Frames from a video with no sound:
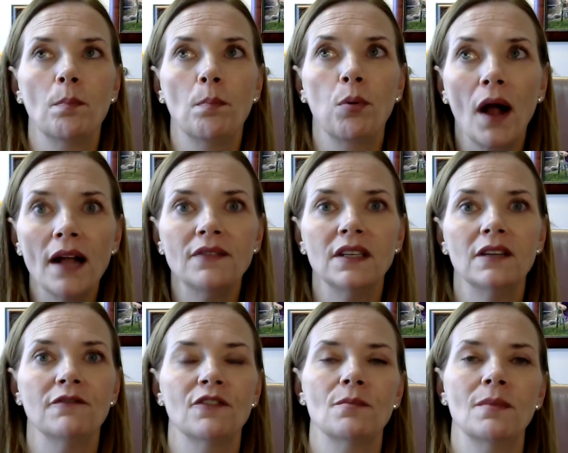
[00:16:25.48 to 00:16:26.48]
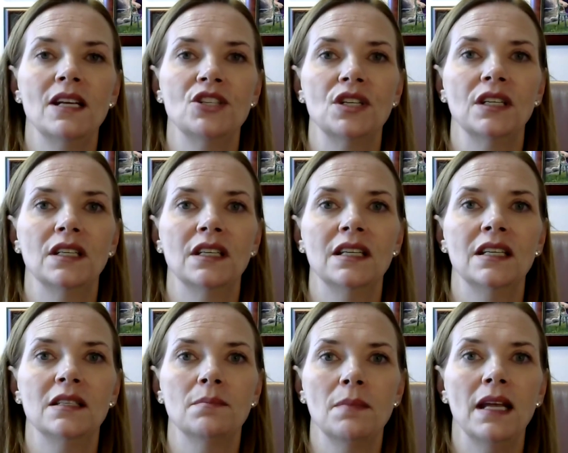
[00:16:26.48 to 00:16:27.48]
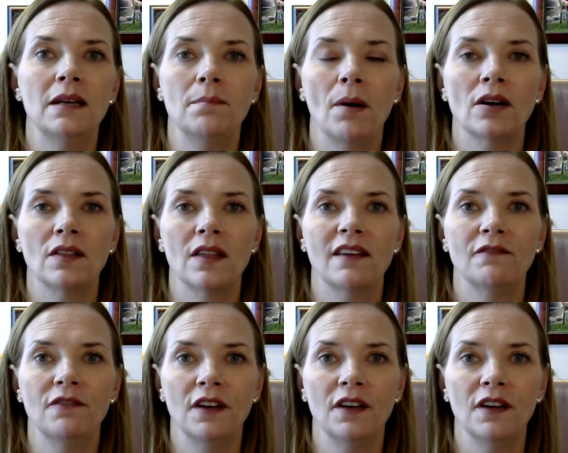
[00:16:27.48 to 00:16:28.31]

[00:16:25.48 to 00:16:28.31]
private information is made part of that